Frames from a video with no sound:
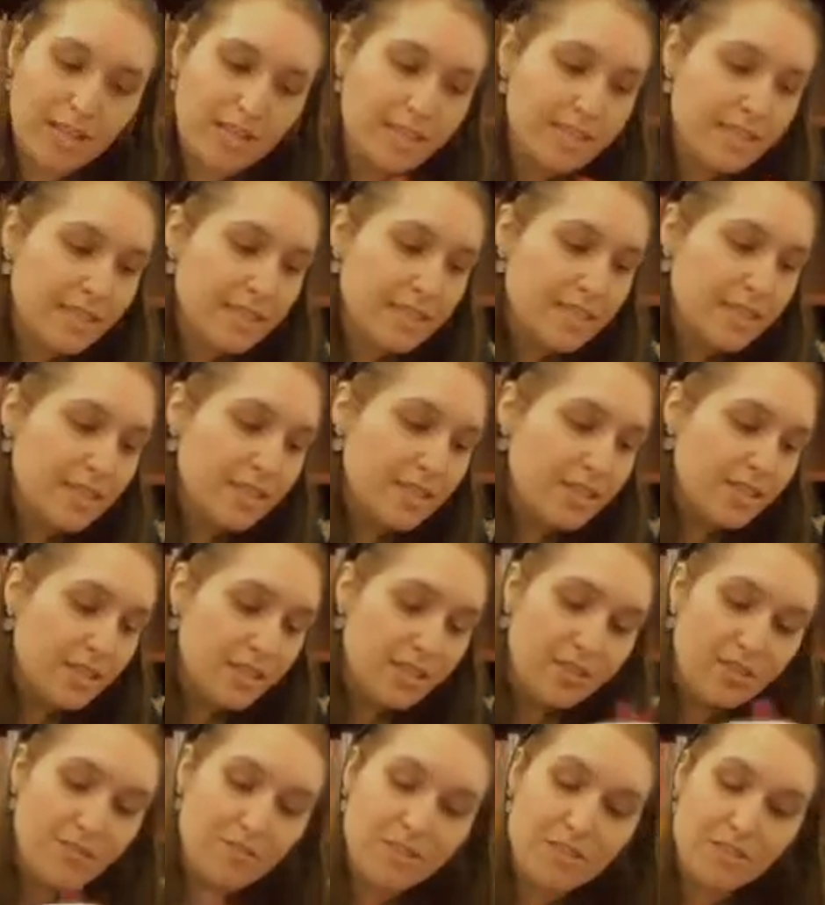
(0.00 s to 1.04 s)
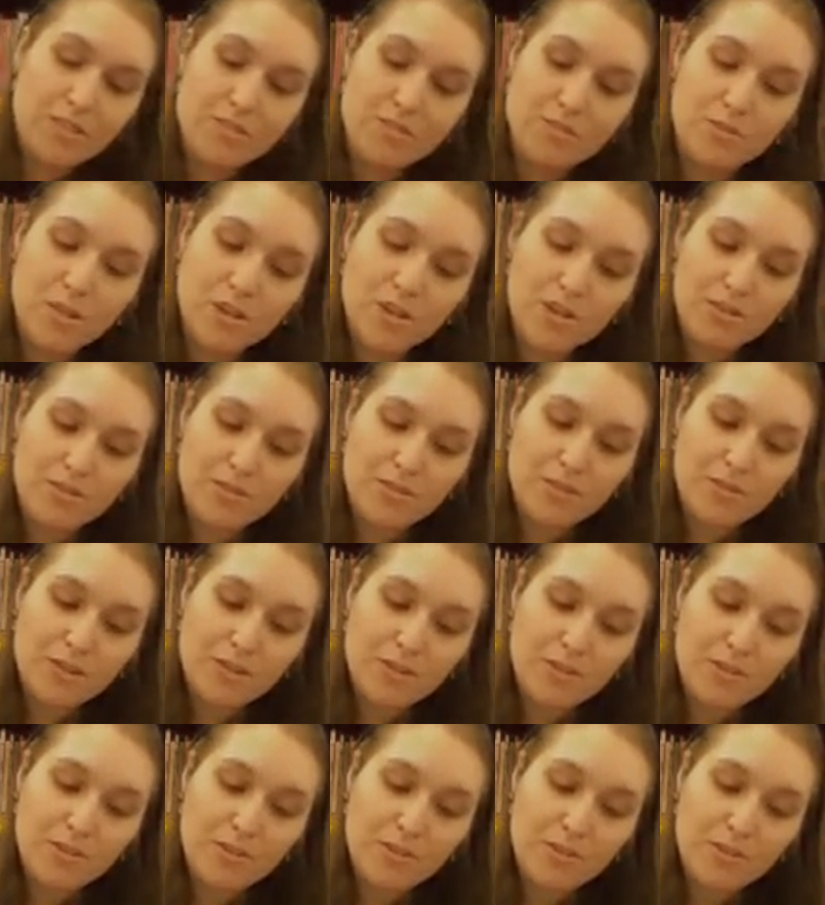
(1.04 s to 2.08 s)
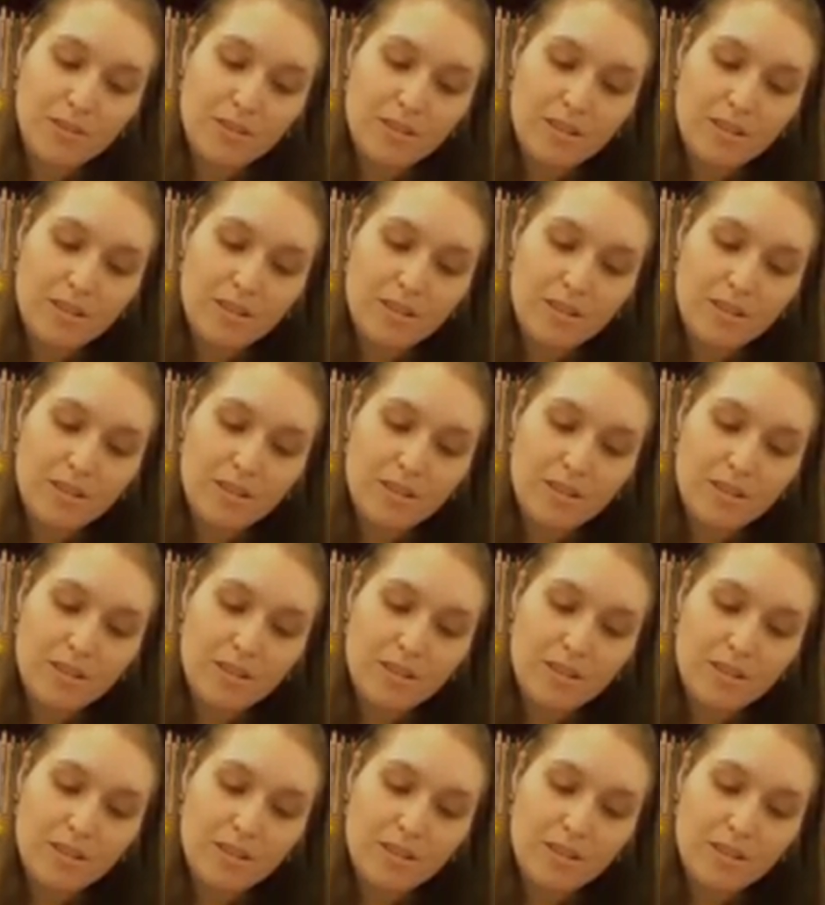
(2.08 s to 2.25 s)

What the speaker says: I said, you know, if it's too dark for you.